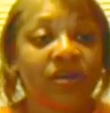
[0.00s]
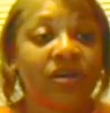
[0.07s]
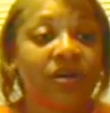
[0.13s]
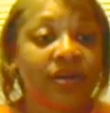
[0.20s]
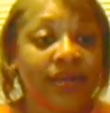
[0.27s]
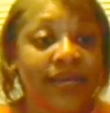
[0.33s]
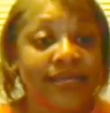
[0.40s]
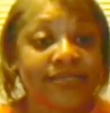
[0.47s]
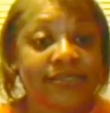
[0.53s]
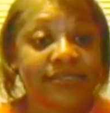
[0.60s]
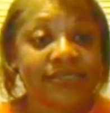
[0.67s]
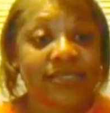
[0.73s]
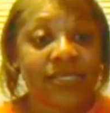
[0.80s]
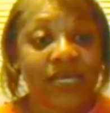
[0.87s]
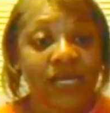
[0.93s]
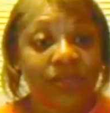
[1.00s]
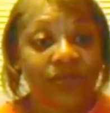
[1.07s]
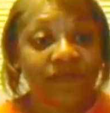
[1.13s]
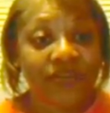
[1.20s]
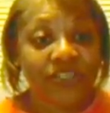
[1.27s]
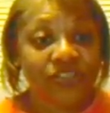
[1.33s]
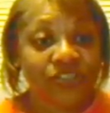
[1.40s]
your kids to see the
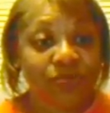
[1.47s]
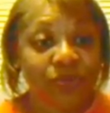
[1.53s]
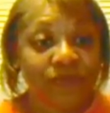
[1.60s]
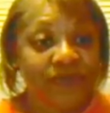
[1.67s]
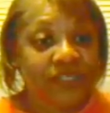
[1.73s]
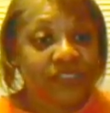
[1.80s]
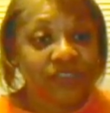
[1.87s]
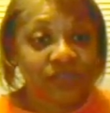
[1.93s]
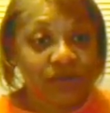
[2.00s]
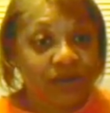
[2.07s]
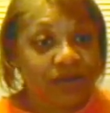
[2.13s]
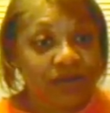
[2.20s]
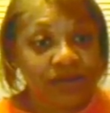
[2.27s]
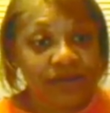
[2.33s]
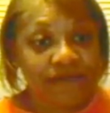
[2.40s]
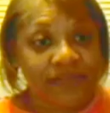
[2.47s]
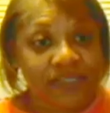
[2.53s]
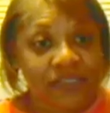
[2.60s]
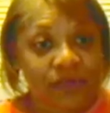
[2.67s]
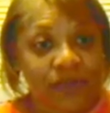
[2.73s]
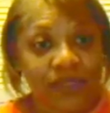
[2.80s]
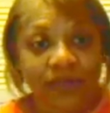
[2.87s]
other Avengers movies, you're gonna love
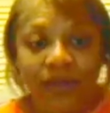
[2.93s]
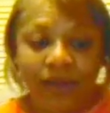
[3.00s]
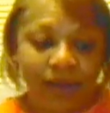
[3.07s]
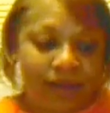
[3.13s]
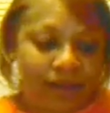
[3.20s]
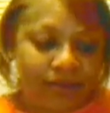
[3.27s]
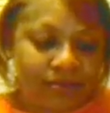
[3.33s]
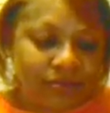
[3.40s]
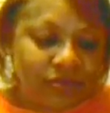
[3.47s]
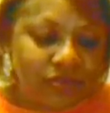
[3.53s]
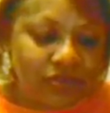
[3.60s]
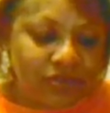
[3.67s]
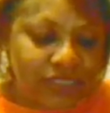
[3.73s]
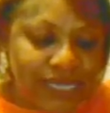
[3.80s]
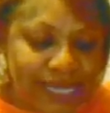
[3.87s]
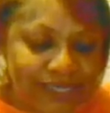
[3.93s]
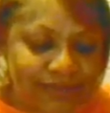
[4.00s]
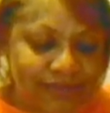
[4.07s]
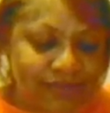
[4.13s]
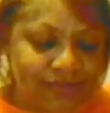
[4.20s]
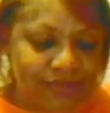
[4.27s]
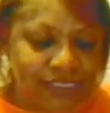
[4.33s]
this one.
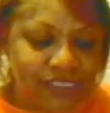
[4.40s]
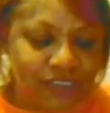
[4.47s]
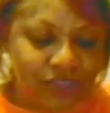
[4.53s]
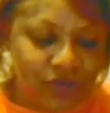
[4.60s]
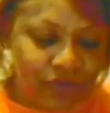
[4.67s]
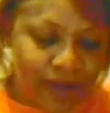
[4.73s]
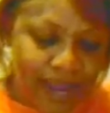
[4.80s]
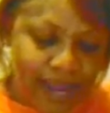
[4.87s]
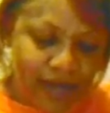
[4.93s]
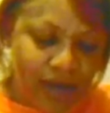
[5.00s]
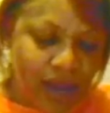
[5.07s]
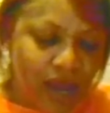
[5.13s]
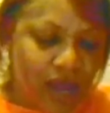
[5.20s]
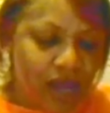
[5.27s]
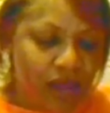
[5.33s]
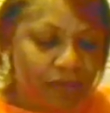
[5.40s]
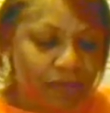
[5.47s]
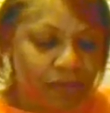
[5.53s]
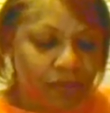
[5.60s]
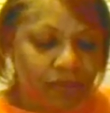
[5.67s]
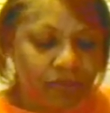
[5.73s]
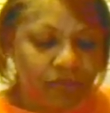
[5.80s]
Yes, just a great
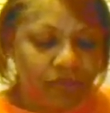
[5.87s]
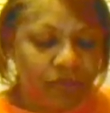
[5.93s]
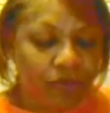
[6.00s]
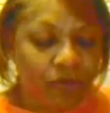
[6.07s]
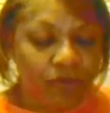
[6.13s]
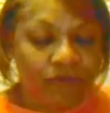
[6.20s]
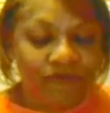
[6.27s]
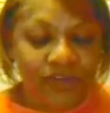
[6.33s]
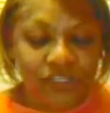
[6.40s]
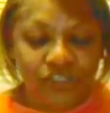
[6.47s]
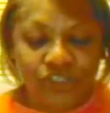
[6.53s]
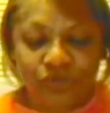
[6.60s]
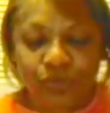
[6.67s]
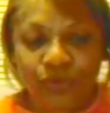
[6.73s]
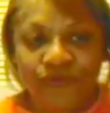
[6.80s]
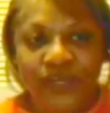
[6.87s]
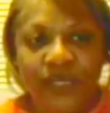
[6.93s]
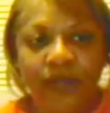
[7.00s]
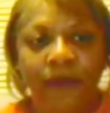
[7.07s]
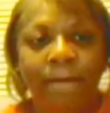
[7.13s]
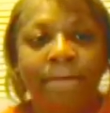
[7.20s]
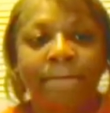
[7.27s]
Avengers movie
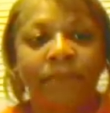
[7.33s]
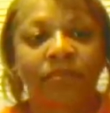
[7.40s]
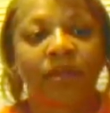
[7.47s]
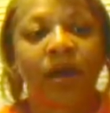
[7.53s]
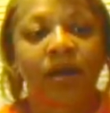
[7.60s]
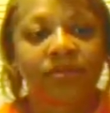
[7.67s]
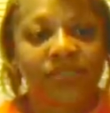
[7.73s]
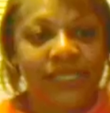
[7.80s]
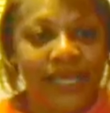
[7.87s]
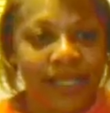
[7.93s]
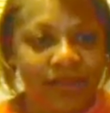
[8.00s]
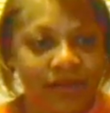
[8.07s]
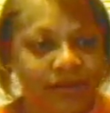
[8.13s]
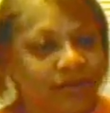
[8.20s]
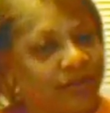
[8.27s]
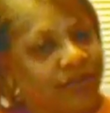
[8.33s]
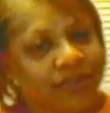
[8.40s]
altogether.